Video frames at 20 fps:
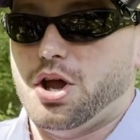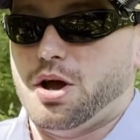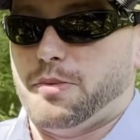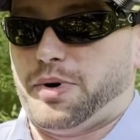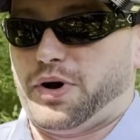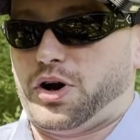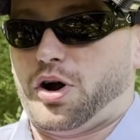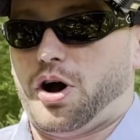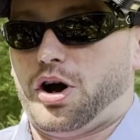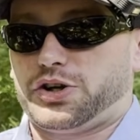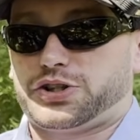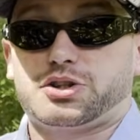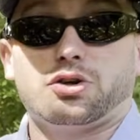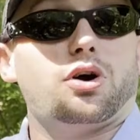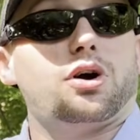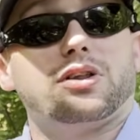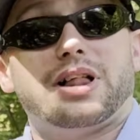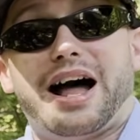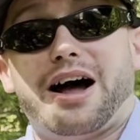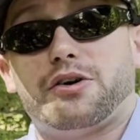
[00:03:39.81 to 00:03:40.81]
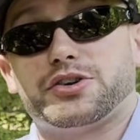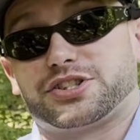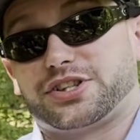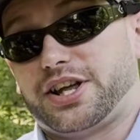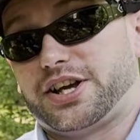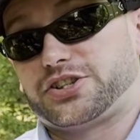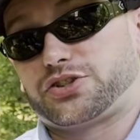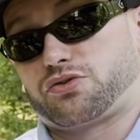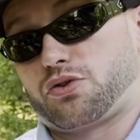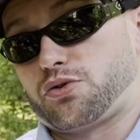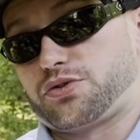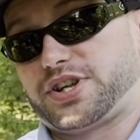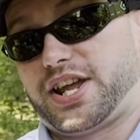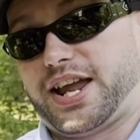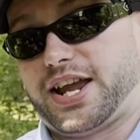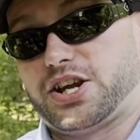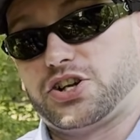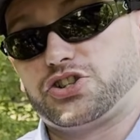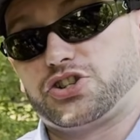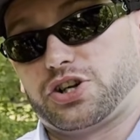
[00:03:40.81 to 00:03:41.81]
but also allows less
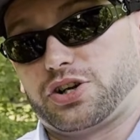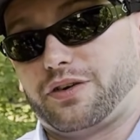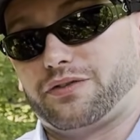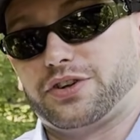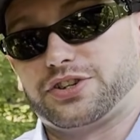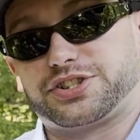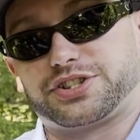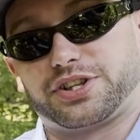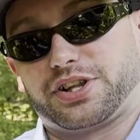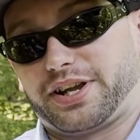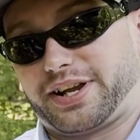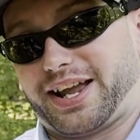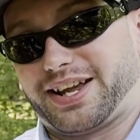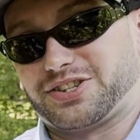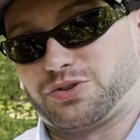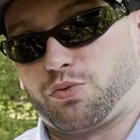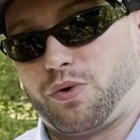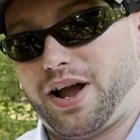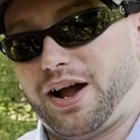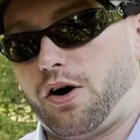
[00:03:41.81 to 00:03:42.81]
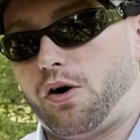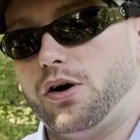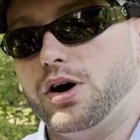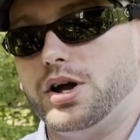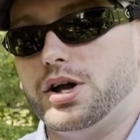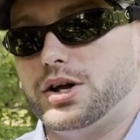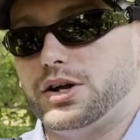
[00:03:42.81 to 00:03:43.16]
rotation of the sling as well,